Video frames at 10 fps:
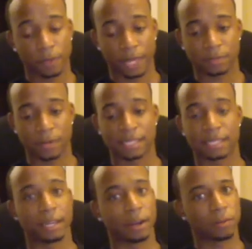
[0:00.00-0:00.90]
That's why I
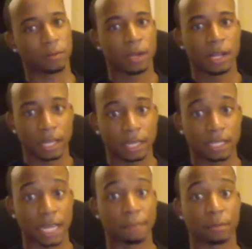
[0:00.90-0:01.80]
said don't let the
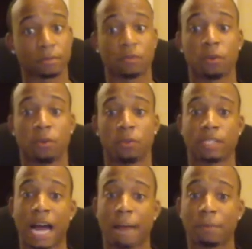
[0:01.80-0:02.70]
top notes fool you. The
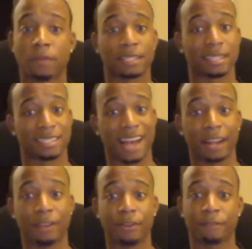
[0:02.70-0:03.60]
top on this is
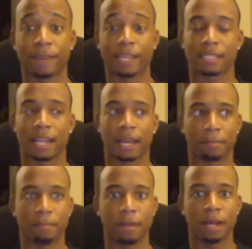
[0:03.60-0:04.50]
not in your face like
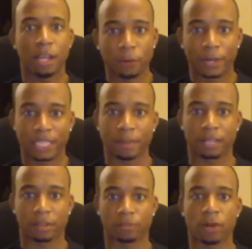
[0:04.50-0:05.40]
you
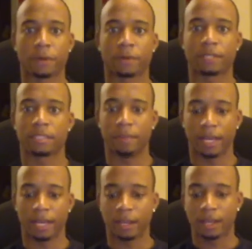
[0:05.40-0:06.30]
expect a fragrance to
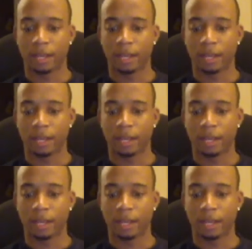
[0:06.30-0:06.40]
be.